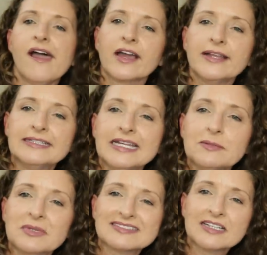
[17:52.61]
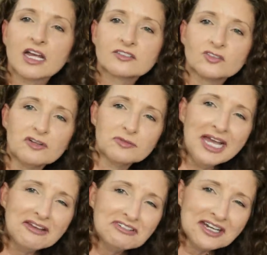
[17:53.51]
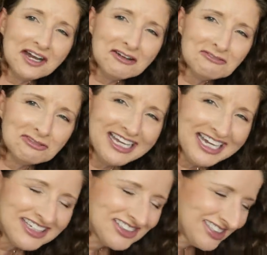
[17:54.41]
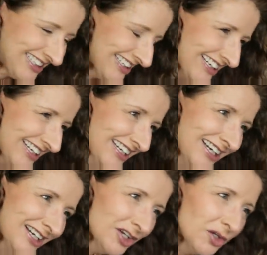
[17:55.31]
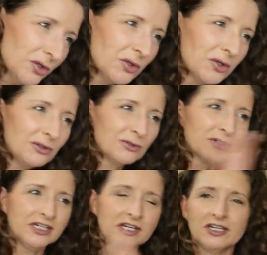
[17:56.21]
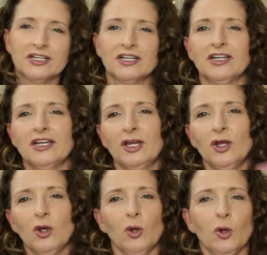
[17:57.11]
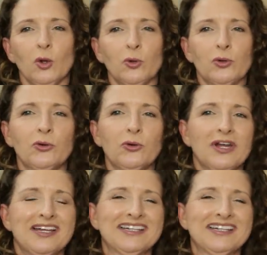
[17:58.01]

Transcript: Got to take my socks off. I'm having a hot flash. Oh, Lord. Whew.